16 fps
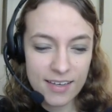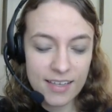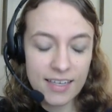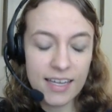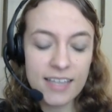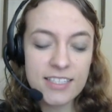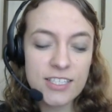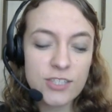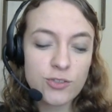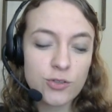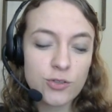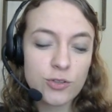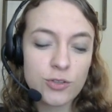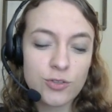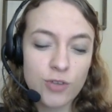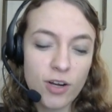Nancy Drew
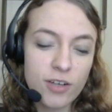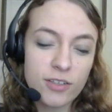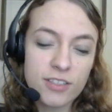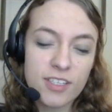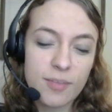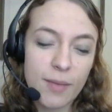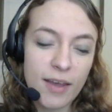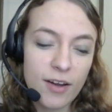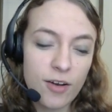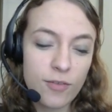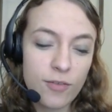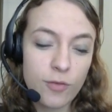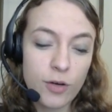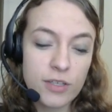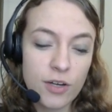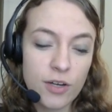struggled to make her
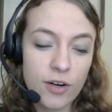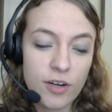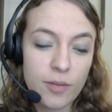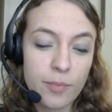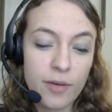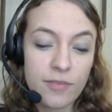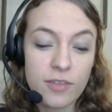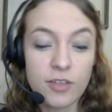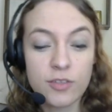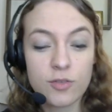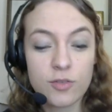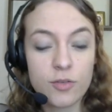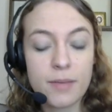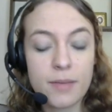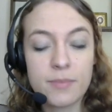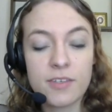voice heard above the
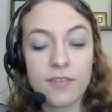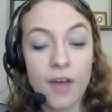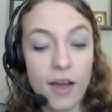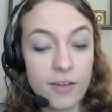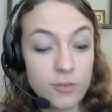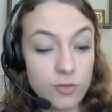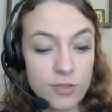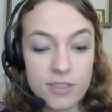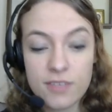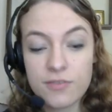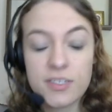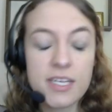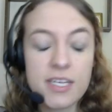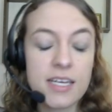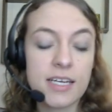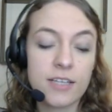screams of hundreds of
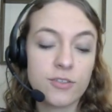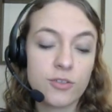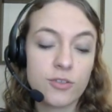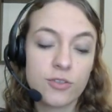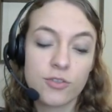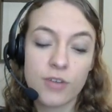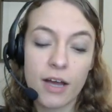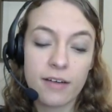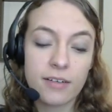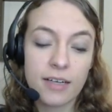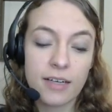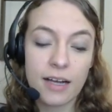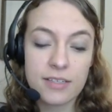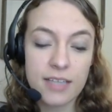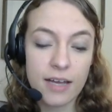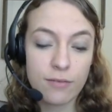teenagers crowded
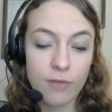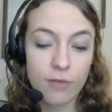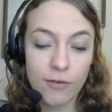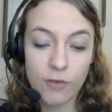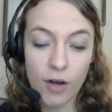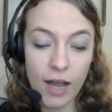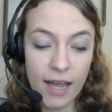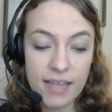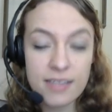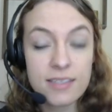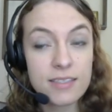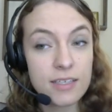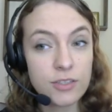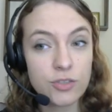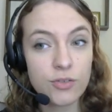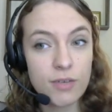outside River Heights
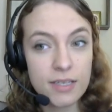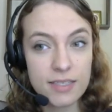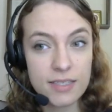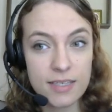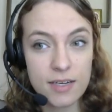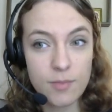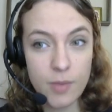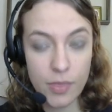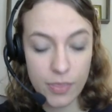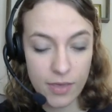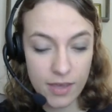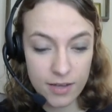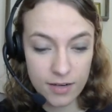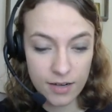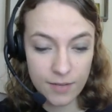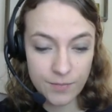Century Cinema
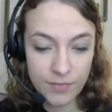Theater.